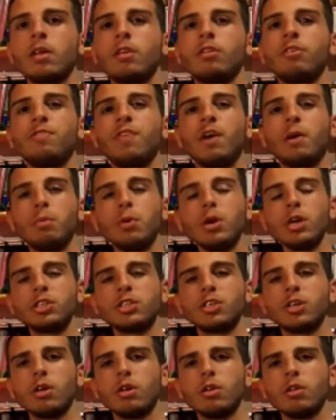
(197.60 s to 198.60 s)
The
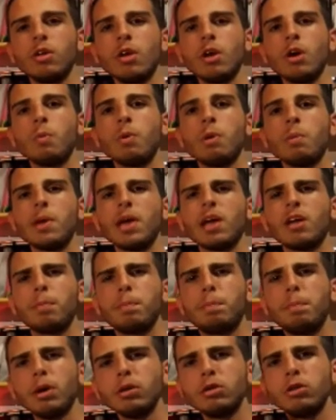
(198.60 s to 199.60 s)
vibration will make a
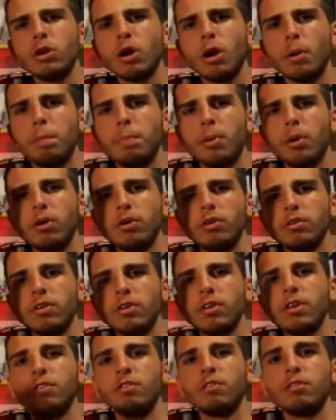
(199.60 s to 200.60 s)
particular point
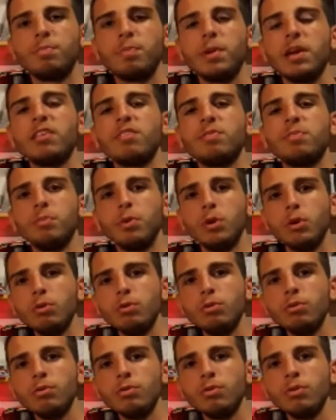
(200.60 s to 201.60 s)
in the space
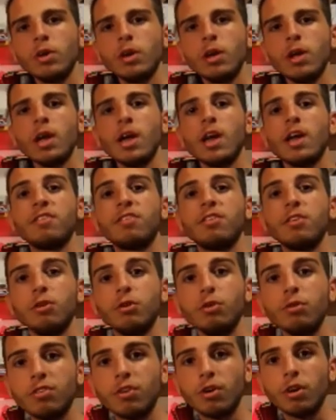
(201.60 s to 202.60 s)
move, and the
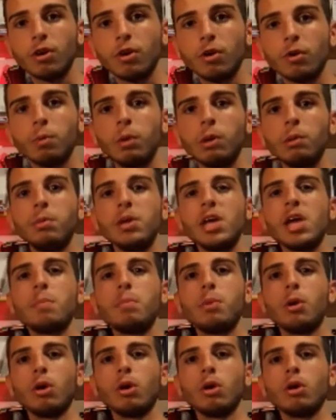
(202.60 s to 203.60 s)
user will be
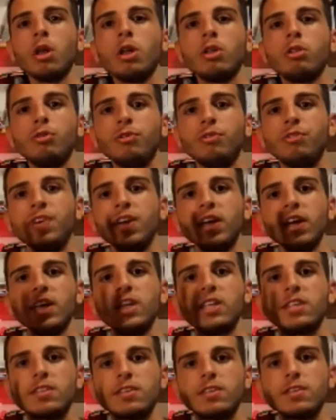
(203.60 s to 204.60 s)
able to feel
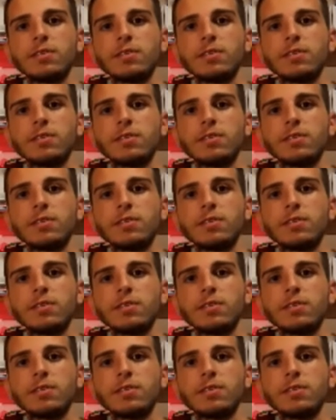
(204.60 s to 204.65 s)
it.